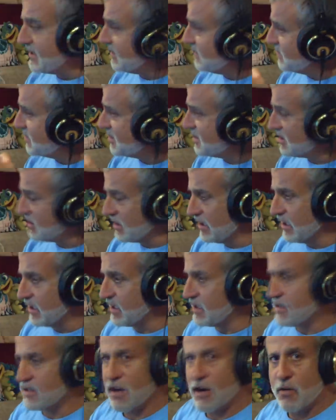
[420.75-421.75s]
That's some
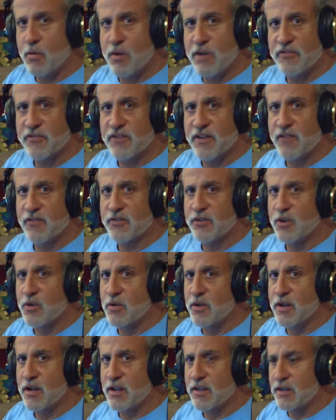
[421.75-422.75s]
slick guitar riff stuff's
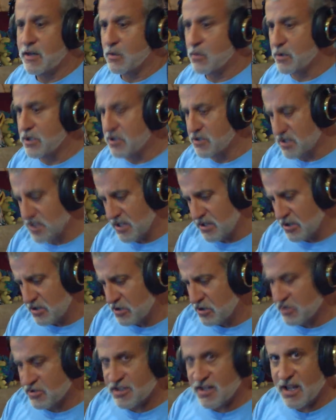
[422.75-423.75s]
going on there when you're sitting there
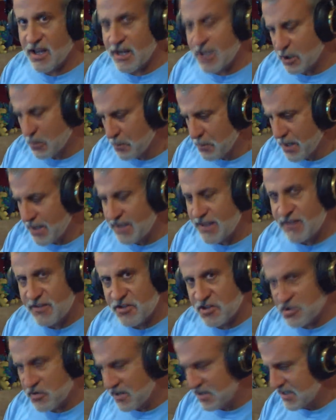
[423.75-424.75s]
and you're sliding or bending the
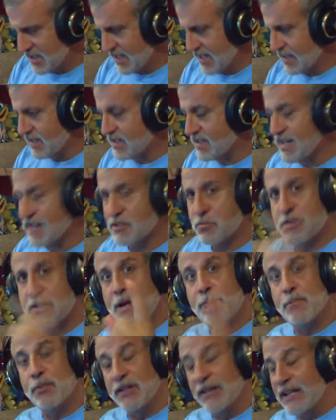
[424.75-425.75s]
strings to get the sounds, which
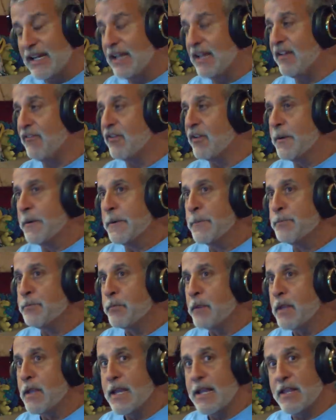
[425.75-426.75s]
I believe
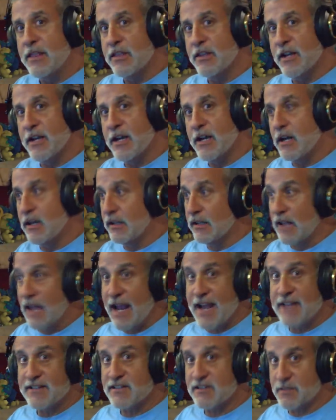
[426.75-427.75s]
in the
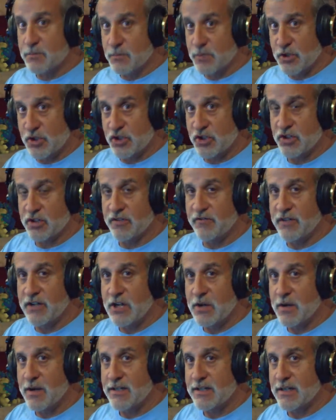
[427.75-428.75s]
last Meshuggah
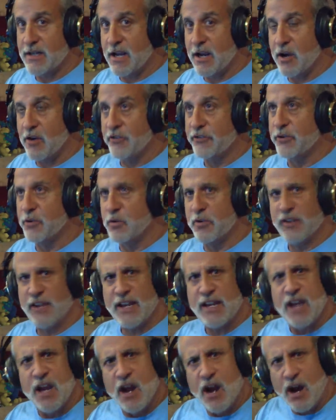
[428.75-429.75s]
video I did, I also was
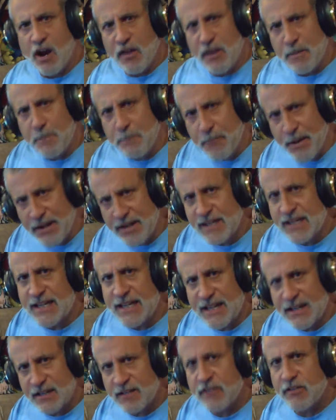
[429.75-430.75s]
like, are they
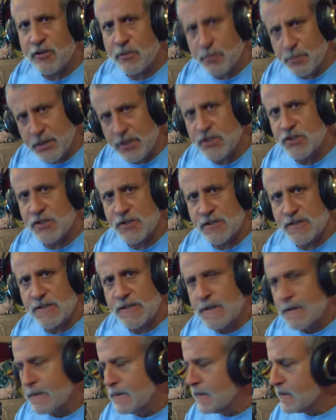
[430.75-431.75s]
bending into their pitches?